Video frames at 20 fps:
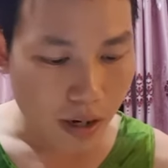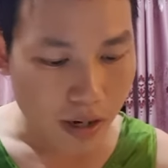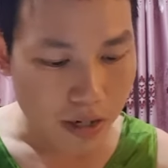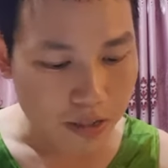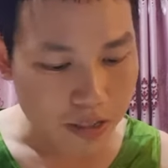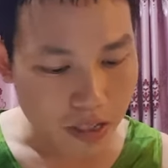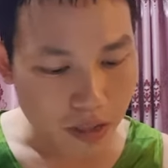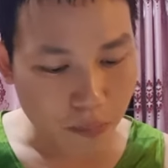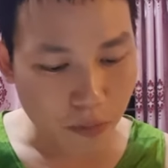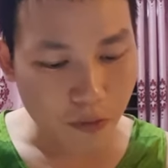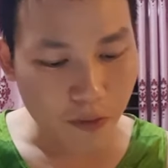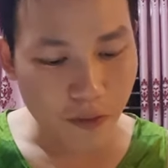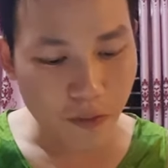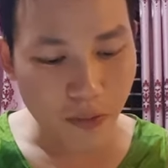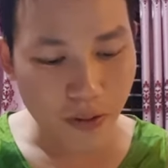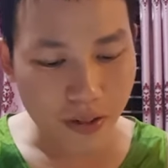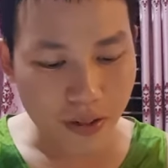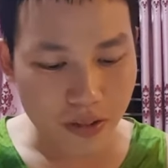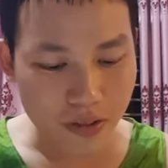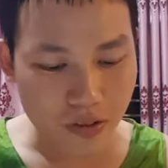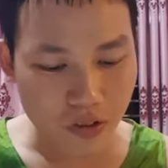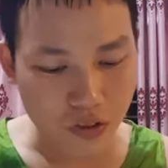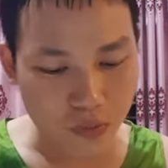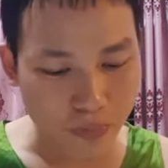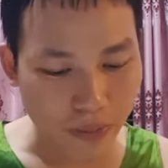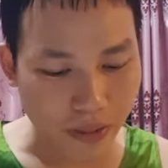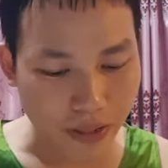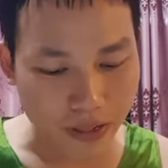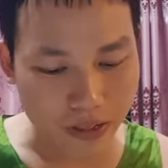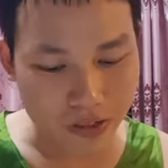Lesson number 3,
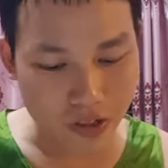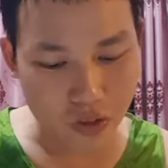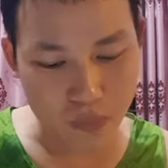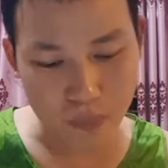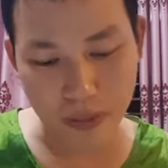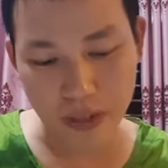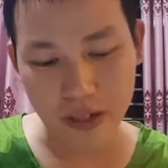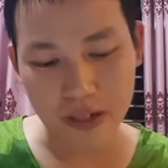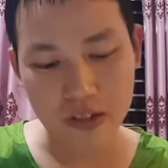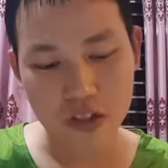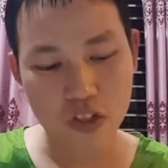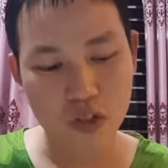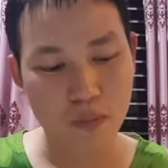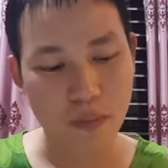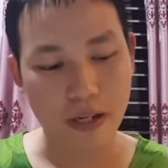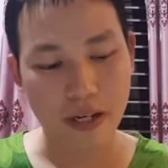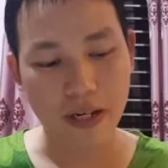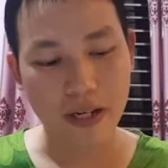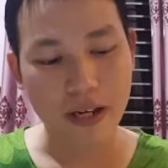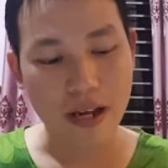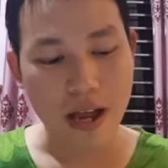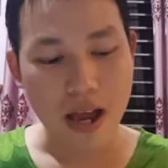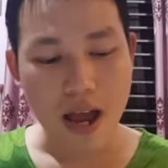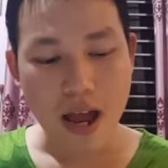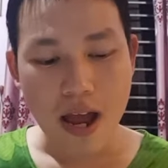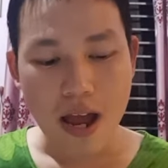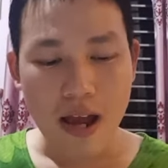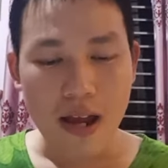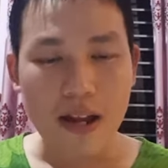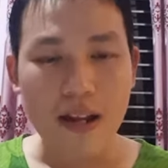speak.
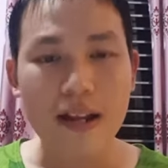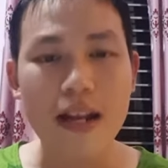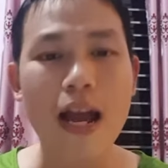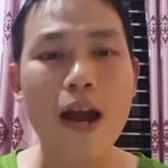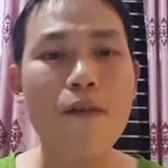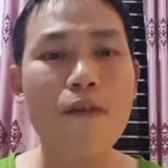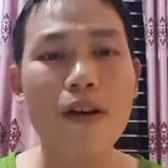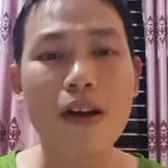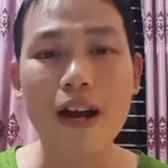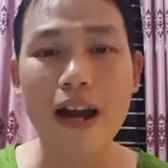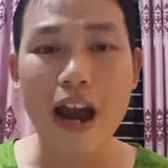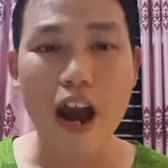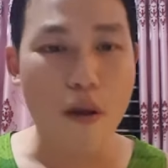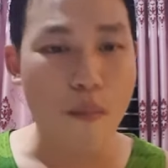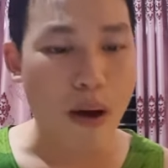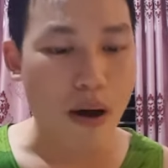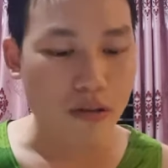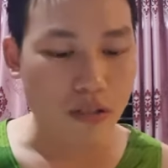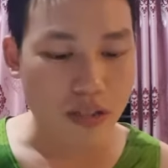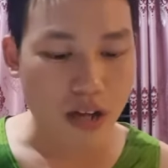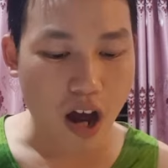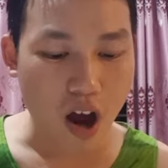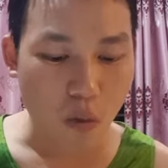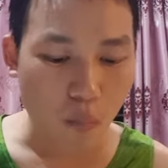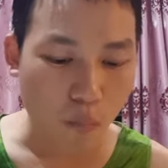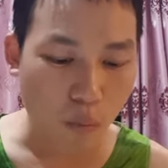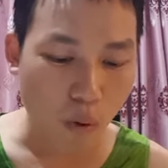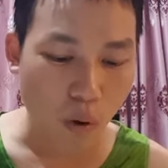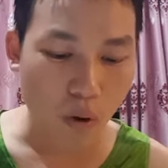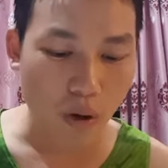Never care about how
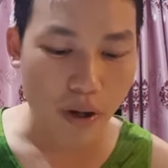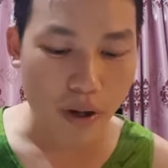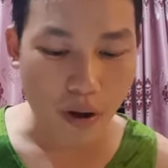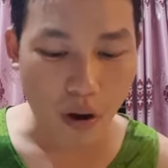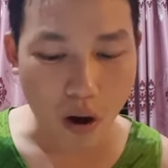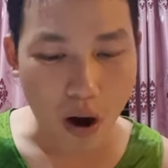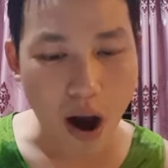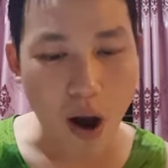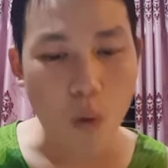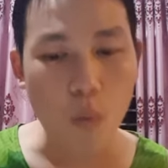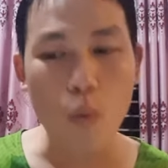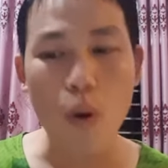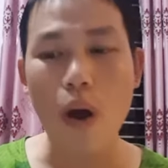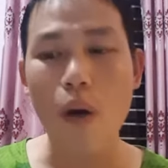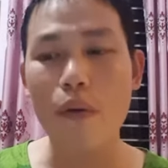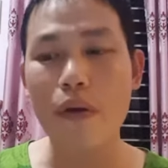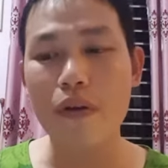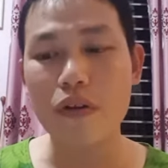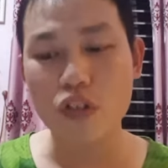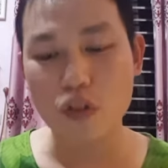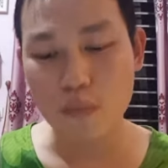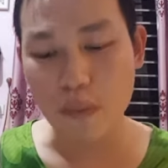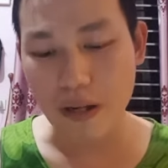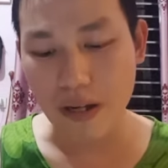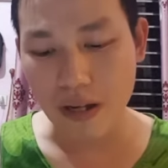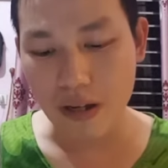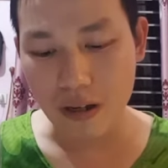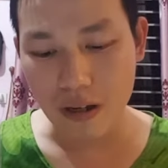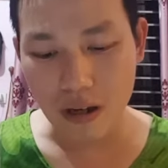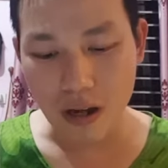poorly or how well you speak.
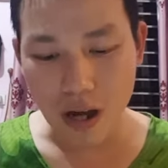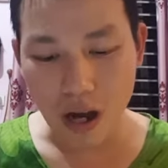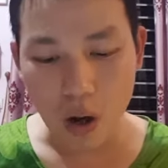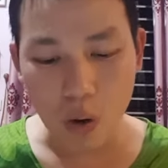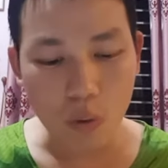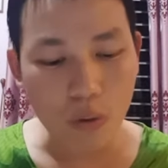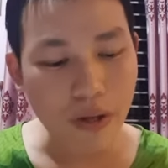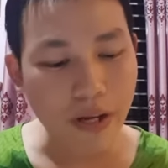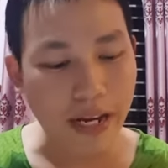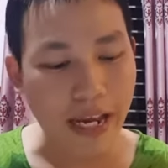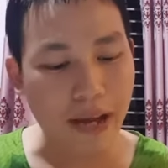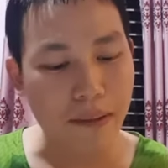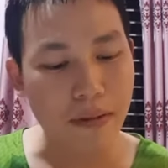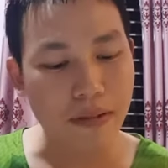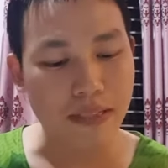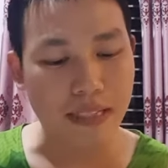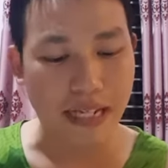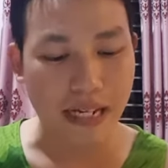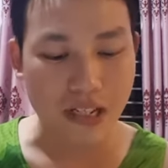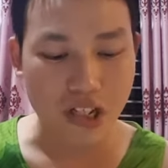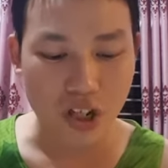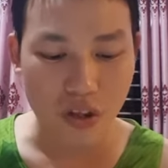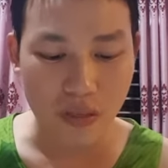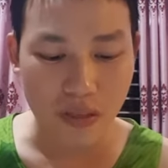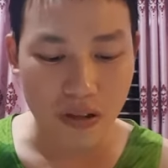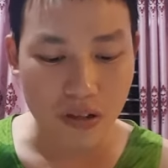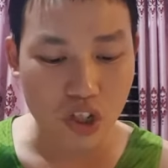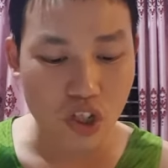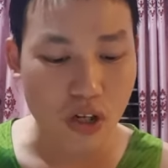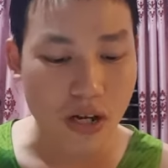Only care about catching
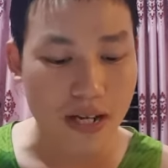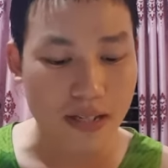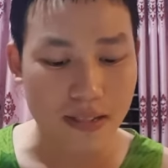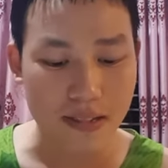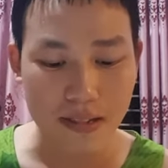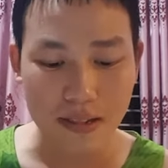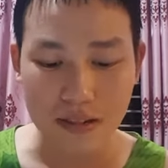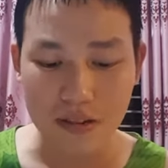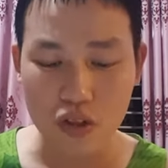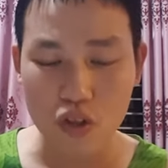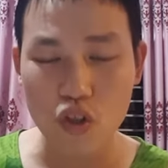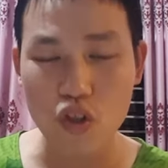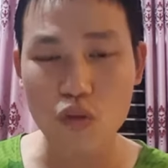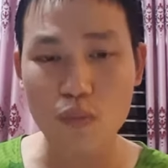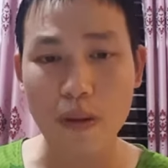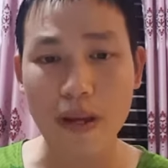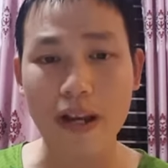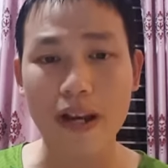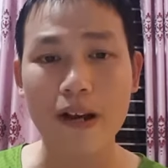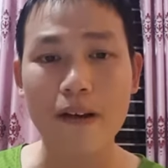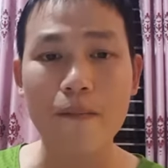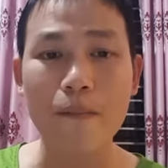the chance to speak.